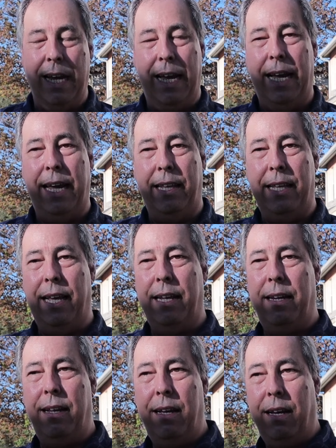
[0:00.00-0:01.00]
And
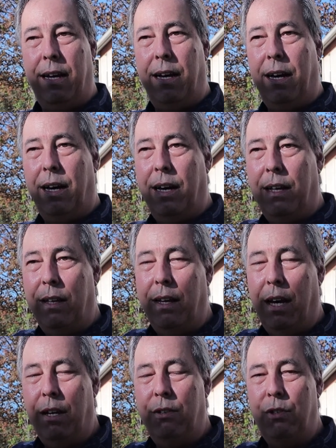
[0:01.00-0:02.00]
then
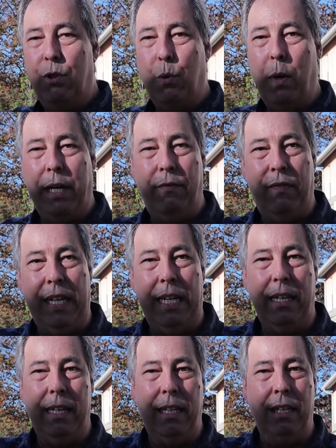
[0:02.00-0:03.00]
120
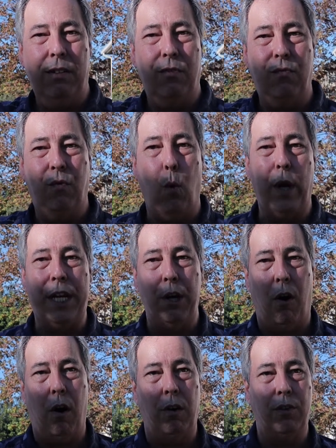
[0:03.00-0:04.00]
feet is 40
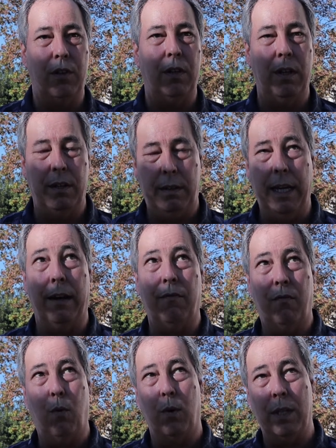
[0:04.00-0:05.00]
yards. Yeah,
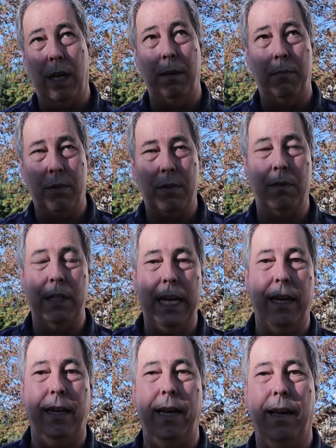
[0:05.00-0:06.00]
4 times,
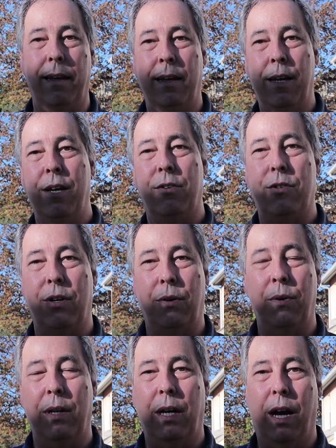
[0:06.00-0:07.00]
yeah.
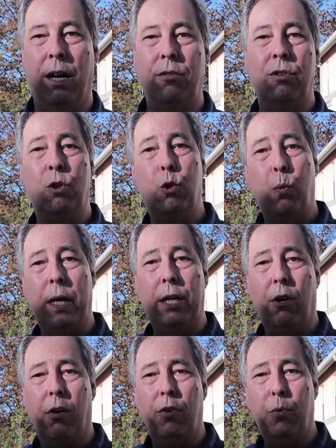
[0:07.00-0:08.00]
So 120
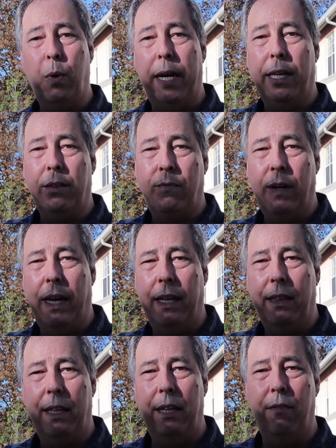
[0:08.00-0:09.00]
yards away
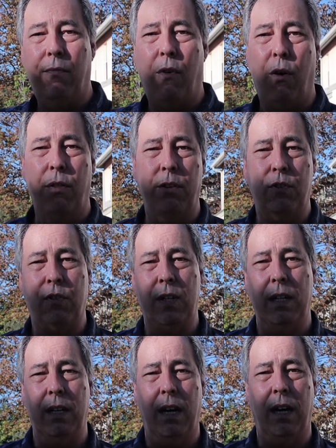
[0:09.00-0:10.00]
at the farthest
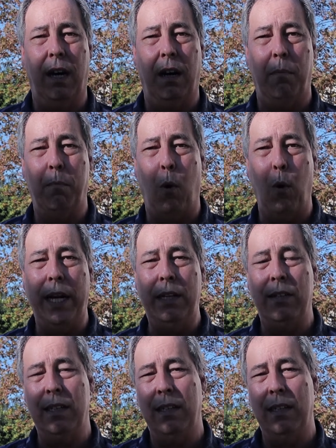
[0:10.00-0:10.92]
point,